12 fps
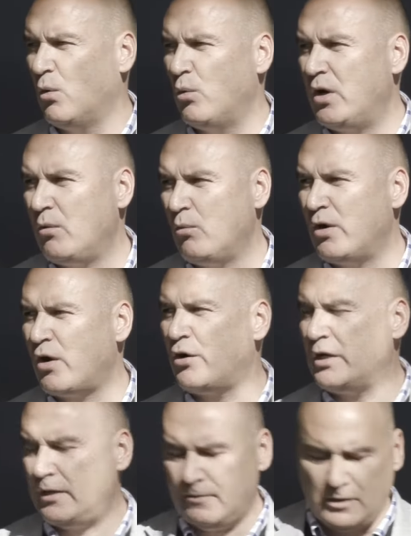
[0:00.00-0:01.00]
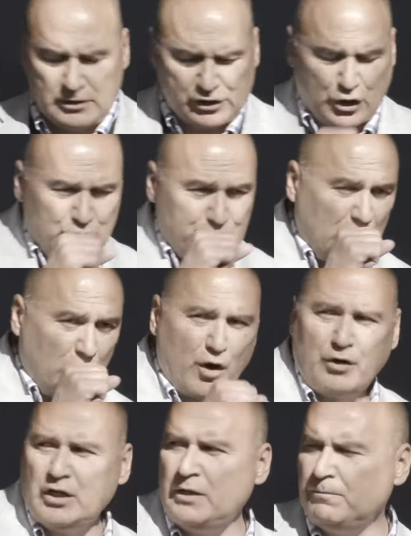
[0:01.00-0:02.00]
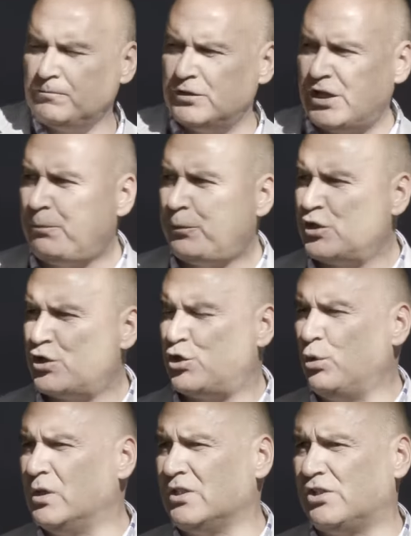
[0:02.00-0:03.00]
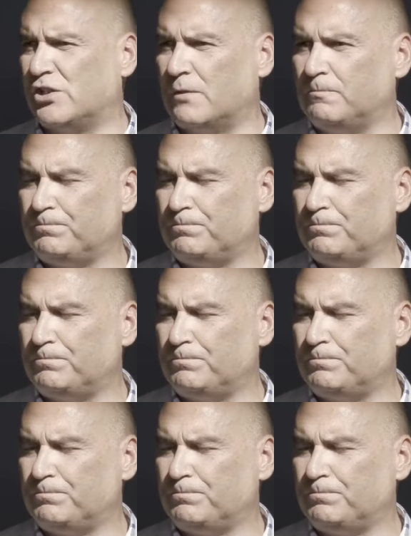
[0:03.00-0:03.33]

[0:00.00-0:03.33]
we're only, excuse me, we're only temporary stewards